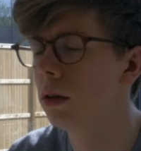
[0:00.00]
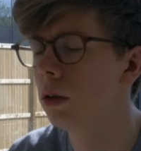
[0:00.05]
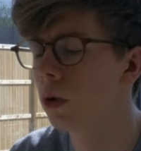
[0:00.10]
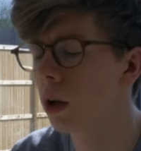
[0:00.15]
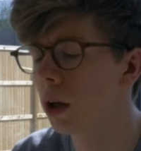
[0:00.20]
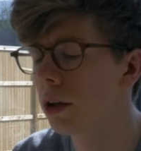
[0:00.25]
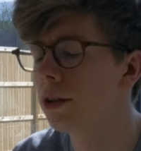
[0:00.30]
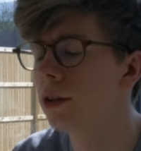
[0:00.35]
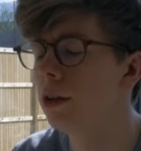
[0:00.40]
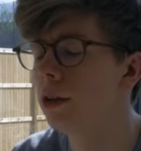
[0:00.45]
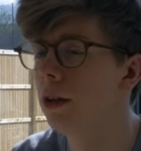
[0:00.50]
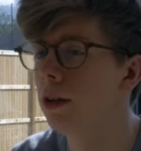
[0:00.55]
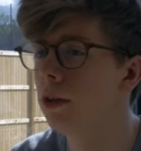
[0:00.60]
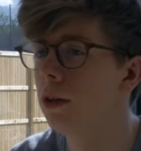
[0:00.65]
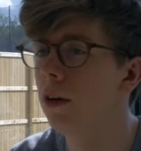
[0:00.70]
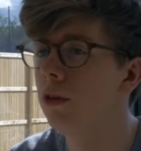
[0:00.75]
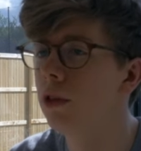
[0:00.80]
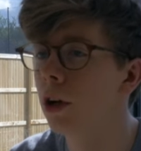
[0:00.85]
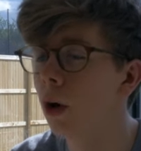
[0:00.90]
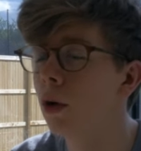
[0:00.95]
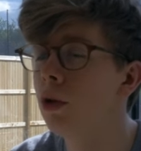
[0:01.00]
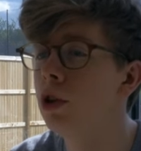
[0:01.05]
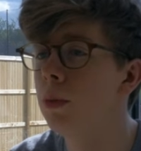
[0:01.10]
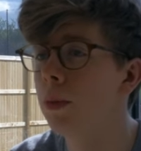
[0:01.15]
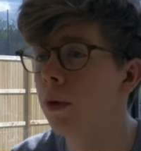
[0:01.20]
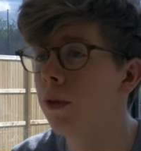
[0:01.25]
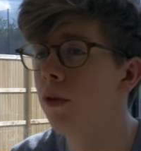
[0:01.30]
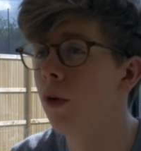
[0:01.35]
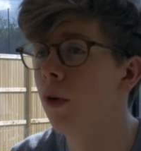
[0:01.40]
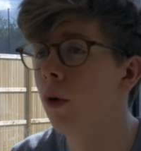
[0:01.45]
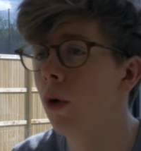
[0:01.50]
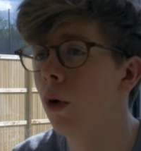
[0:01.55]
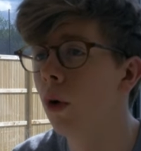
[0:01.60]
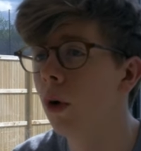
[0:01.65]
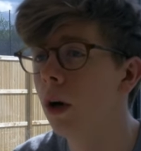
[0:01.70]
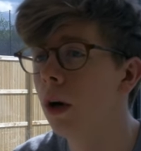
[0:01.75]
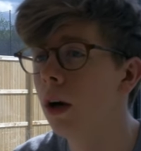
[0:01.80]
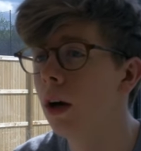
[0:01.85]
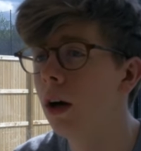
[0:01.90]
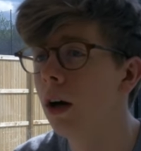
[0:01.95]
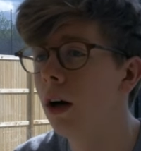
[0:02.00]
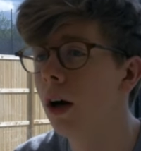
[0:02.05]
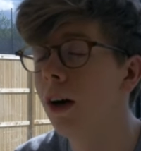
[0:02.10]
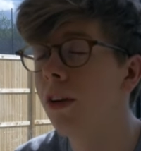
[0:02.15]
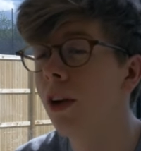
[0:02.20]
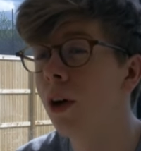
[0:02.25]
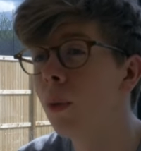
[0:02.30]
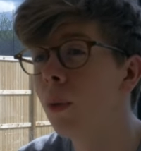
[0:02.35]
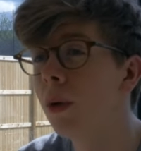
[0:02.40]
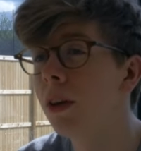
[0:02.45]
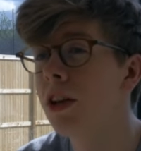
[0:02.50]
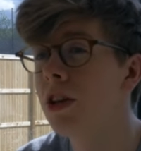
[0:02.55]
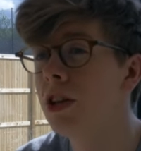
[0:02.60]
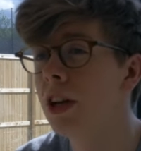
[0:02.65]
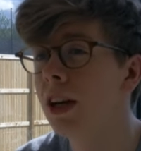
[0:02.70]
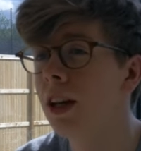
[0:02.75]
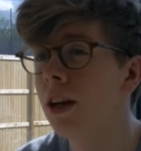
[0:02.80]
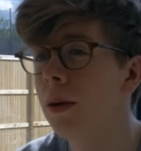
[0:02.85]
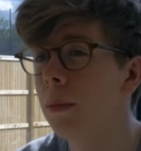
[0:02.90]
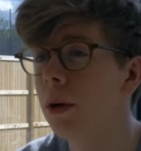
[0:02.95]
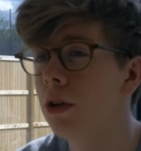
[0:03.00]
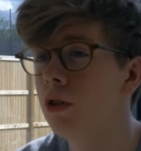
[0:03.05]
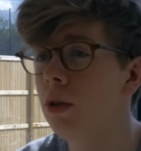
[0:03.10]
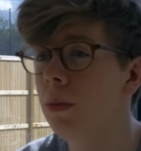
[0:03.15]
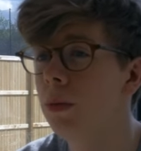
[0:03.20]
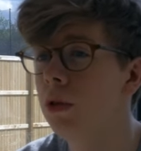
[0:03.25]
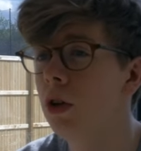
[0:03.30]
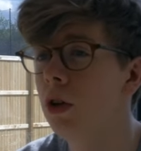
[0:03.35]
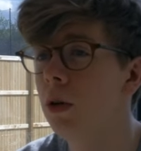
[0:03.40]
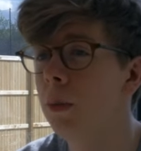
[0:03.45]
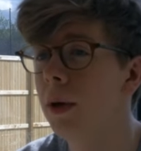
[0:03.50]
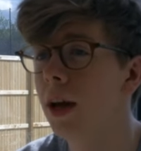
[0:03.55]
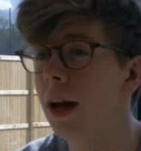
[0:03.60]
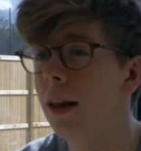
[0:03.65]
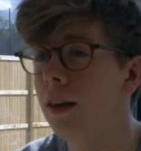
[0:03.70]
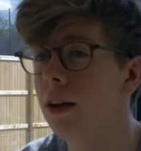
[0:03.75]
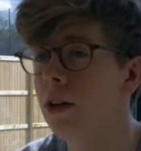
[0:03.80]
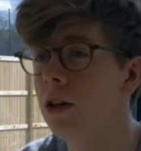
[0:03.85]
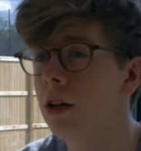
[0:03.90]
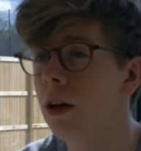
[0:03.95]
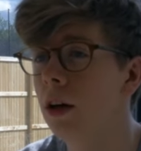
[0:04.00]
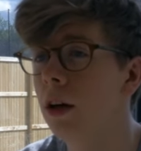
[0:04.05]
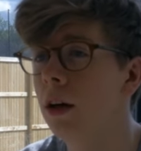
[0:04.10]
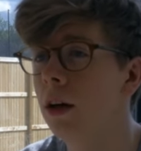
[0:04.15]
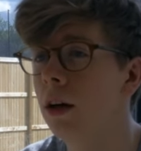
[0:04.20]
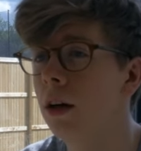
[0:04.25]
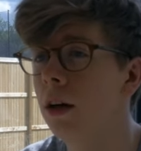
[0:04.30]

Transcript: Augustus, I told you before, I don't want the chicken and mushroom soup again this year.